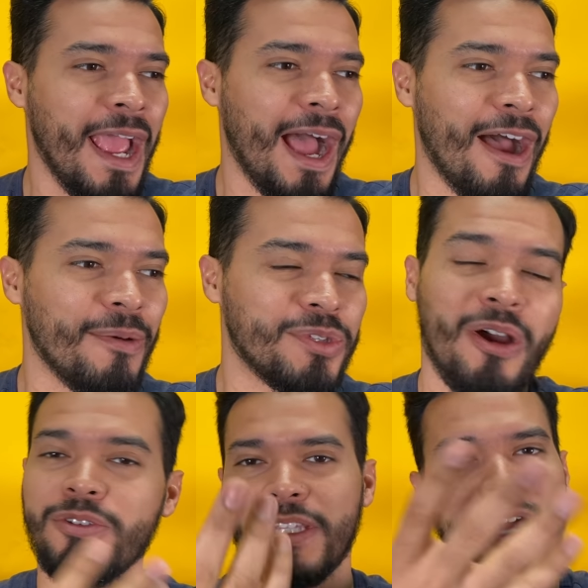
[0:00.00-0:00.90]
So I
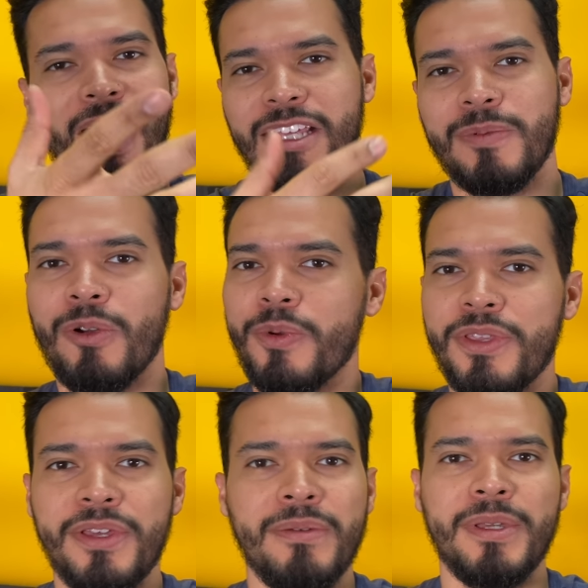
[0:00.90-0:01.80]
was at the hospital with
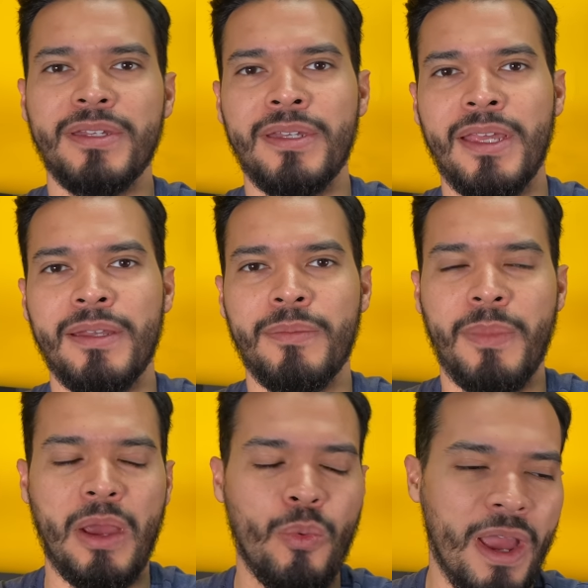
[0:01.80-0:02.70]
him and
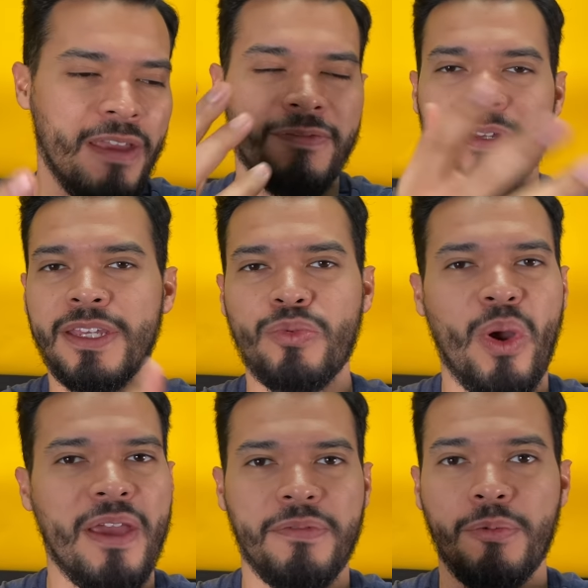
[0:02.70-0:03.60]
my wife and his
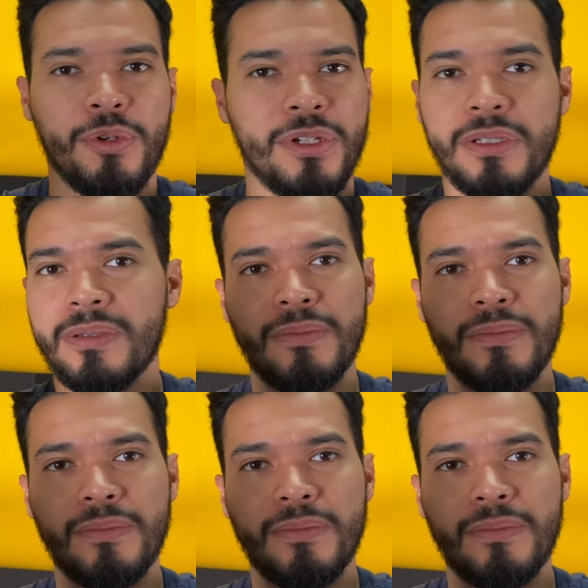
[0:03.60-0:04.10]
wife, and we're just,